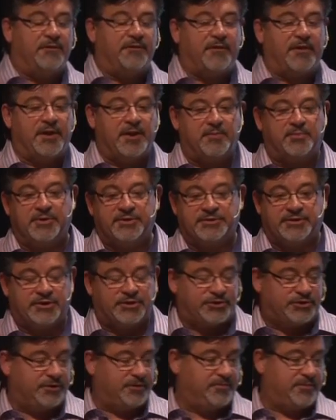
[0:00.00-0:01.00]
funny
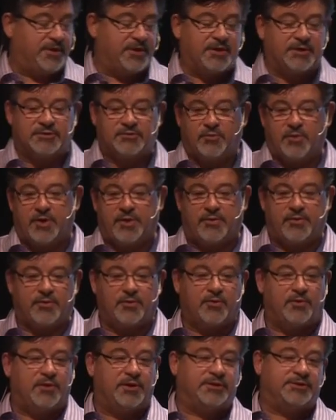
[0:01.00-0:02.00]
position because
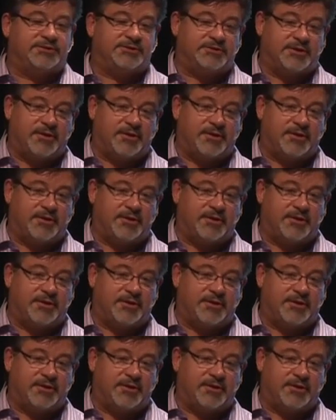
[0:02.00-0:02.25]
whether it's